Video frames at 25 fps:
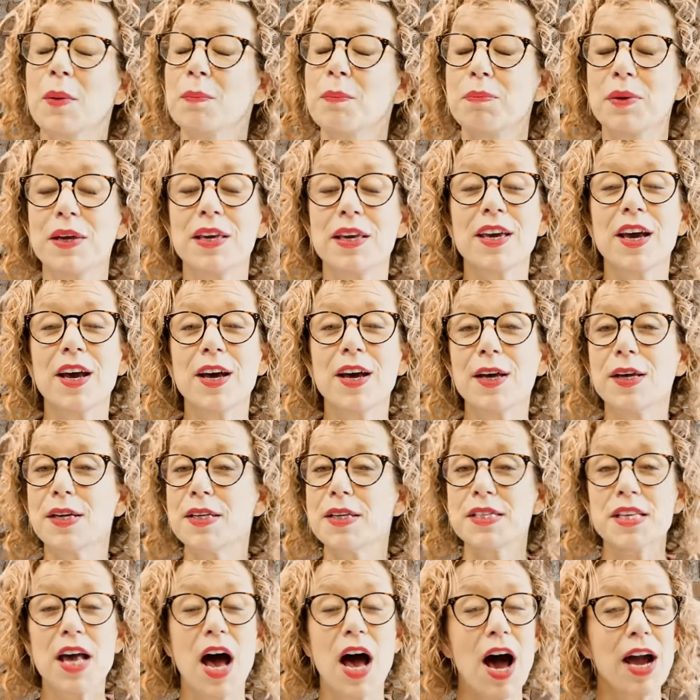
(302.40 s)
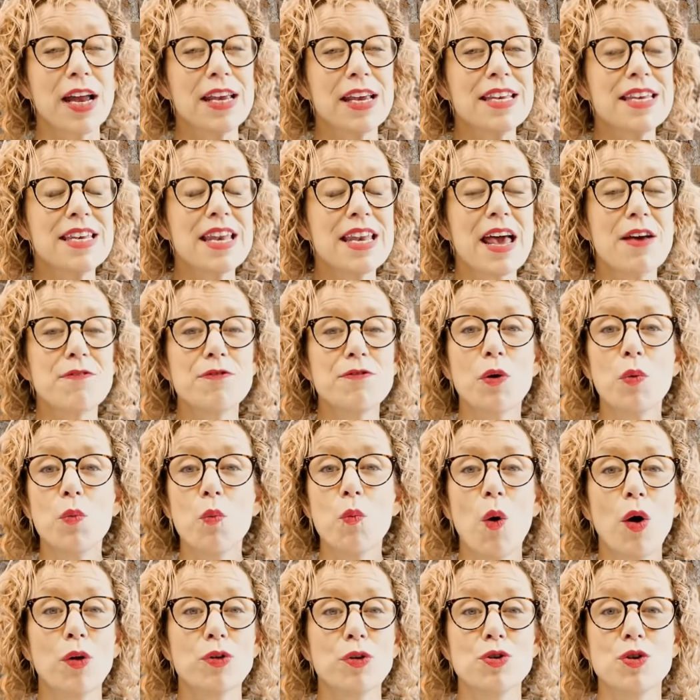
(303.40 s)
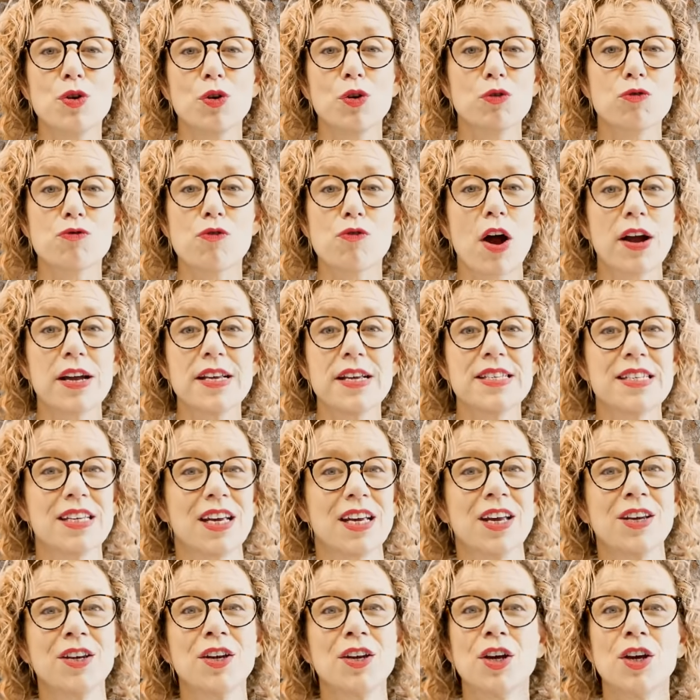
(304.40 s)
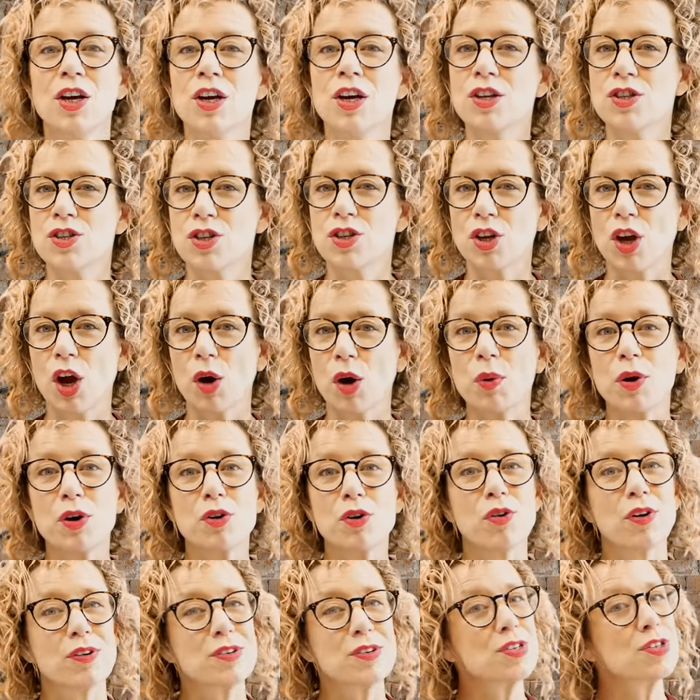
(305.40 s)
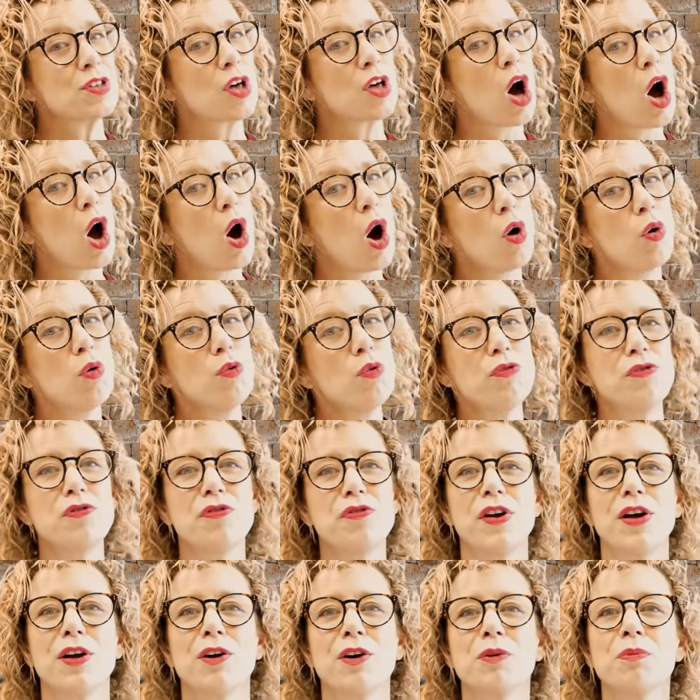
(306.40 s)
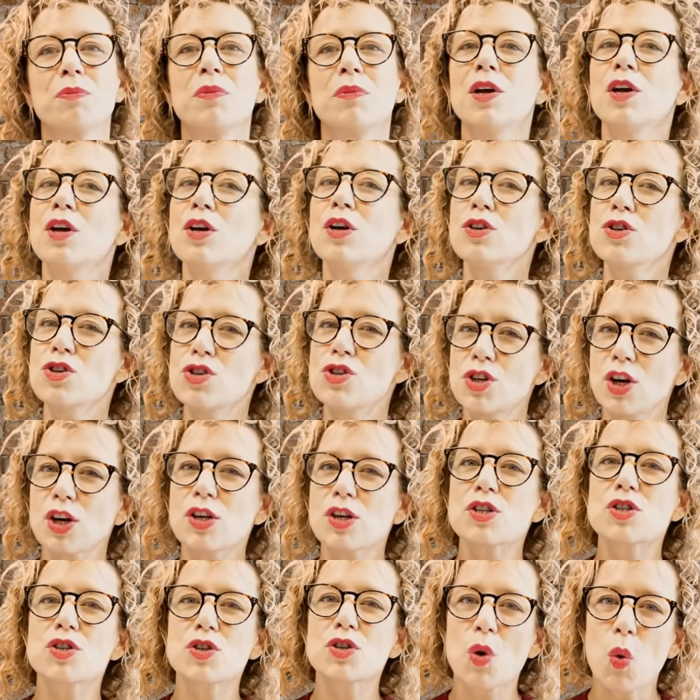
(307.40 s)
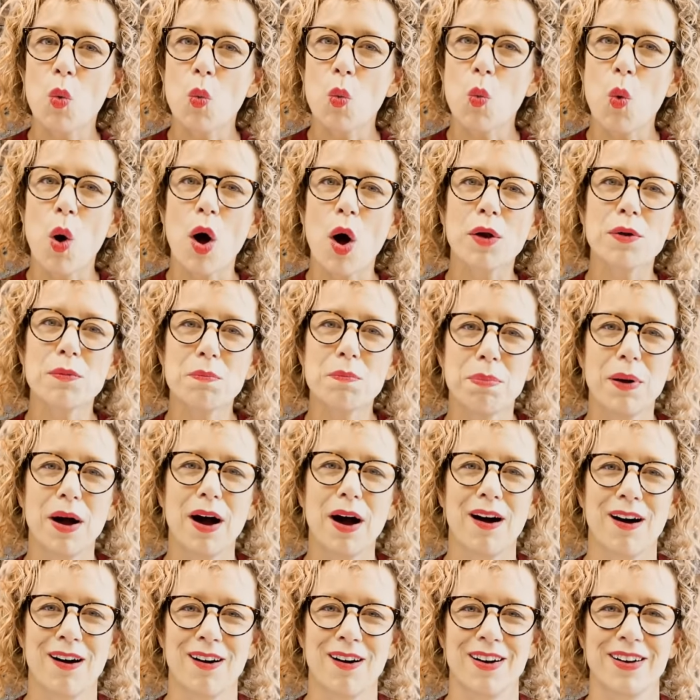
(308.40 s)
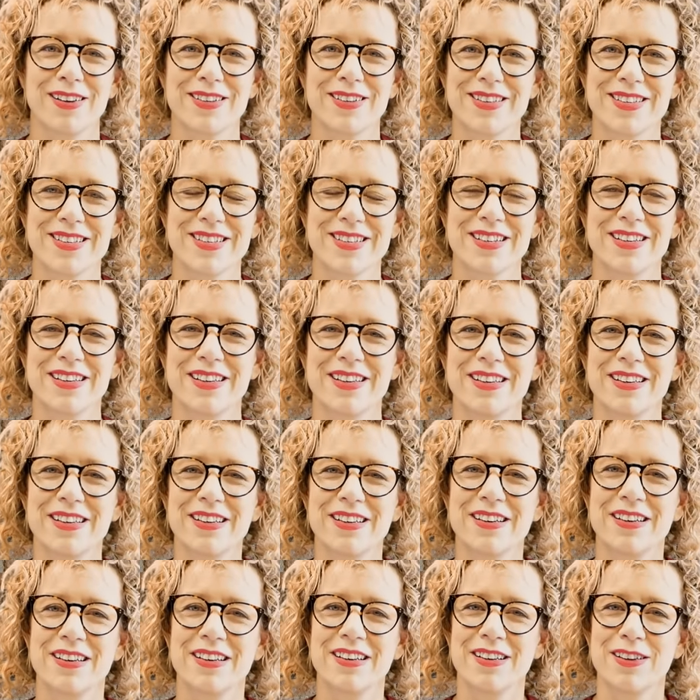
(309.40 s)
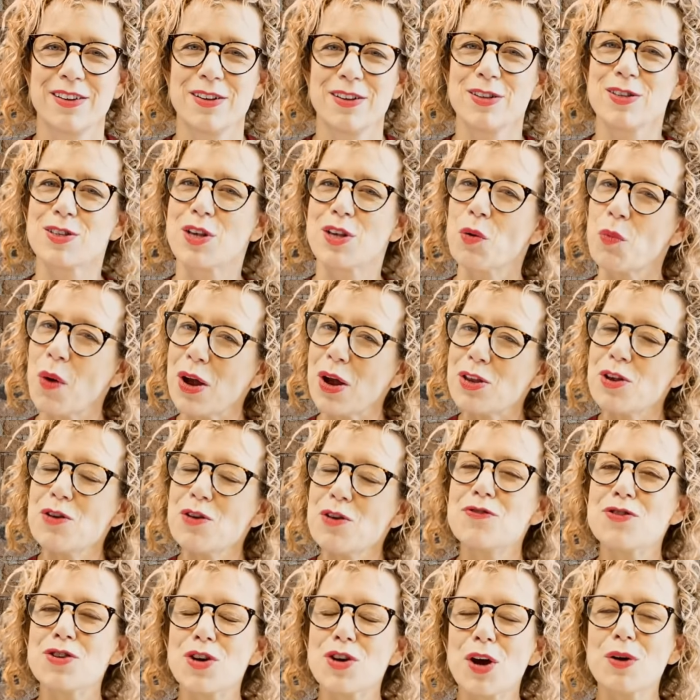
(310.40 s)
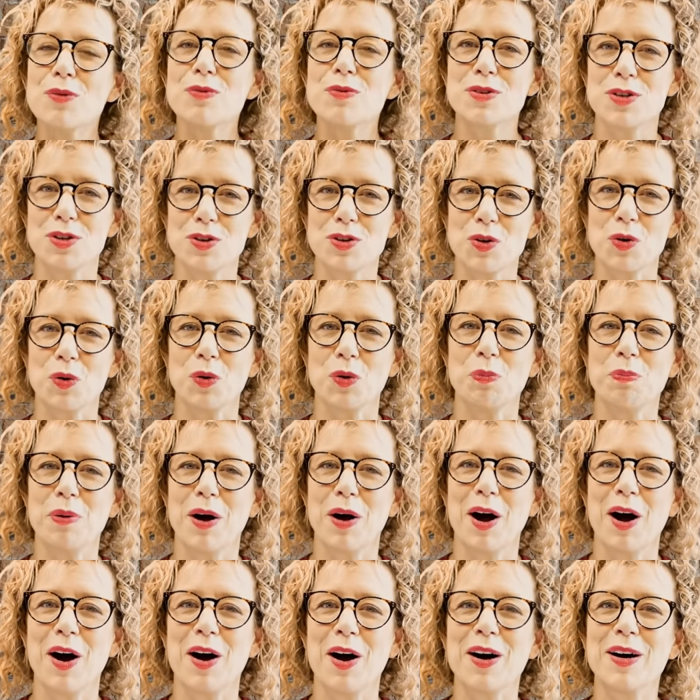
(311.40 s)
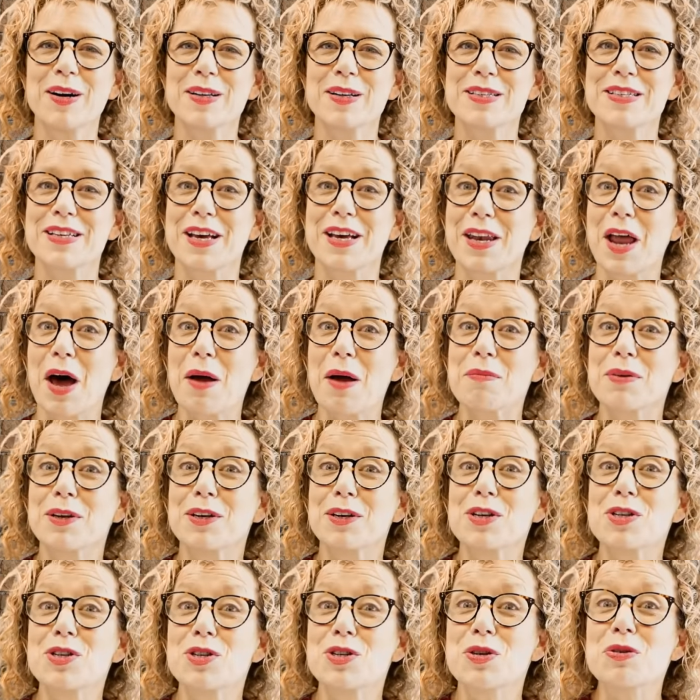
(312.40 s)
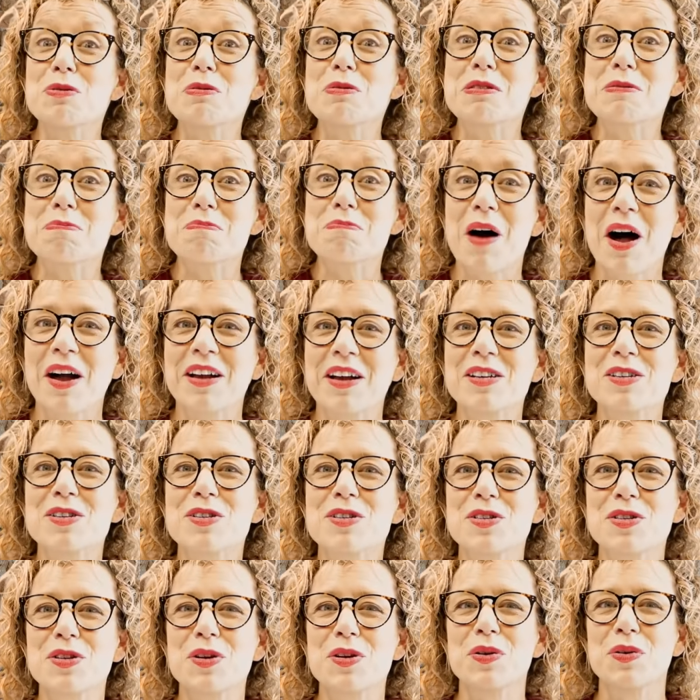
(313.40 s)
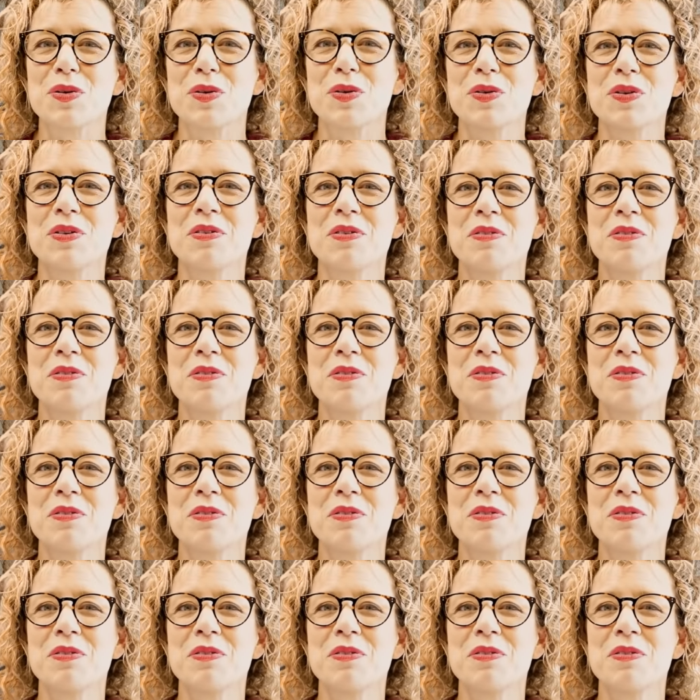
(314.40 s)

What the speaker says: because I never want your writing to go across the whole film, just one part. So when you've chosen your part, and I'm going to choose mine soon,